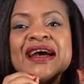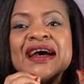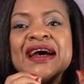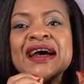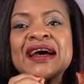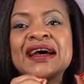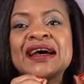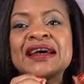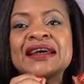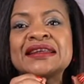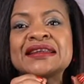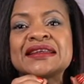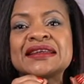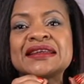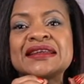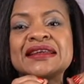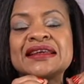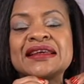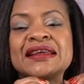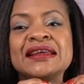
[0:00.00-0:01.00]
and
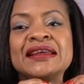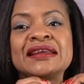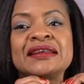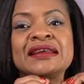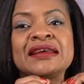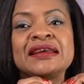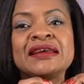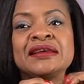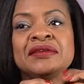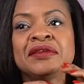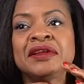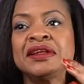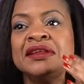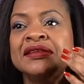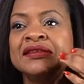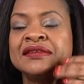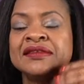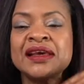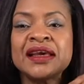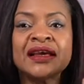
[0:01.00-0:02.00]
it, it,
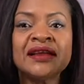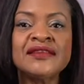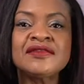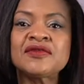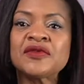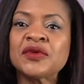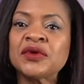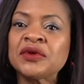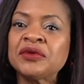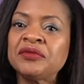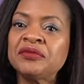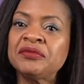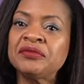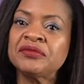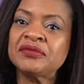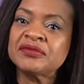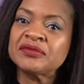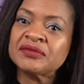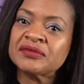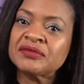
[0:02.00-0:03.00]
it dates from
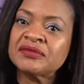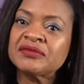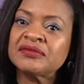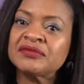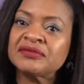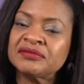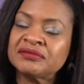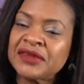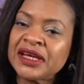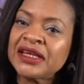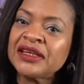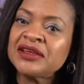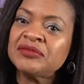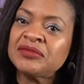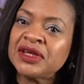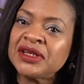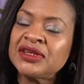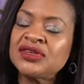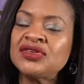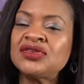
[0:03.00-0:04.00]
many
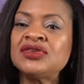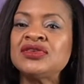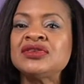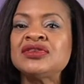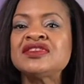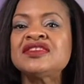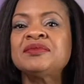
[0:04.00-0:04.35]
many years